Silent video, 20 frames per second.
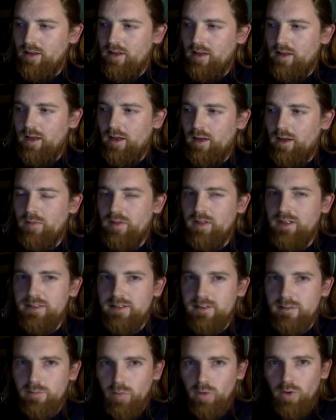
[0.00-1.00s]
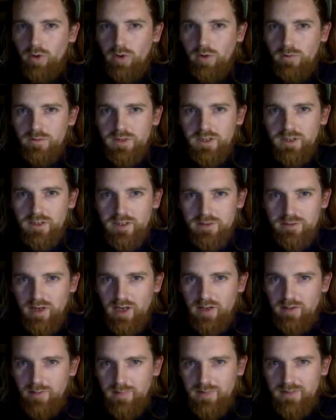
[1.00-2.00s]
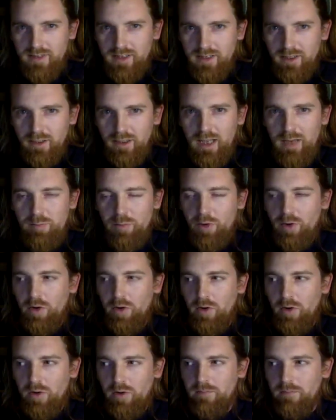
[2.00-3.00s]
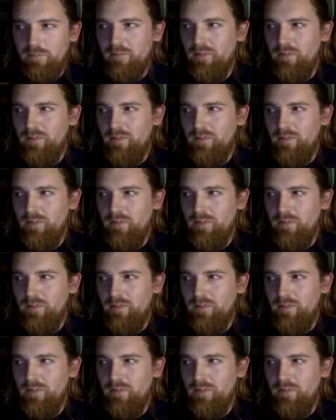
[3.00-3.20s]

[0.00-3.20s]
Um, this small, she described him as a little leprechaun,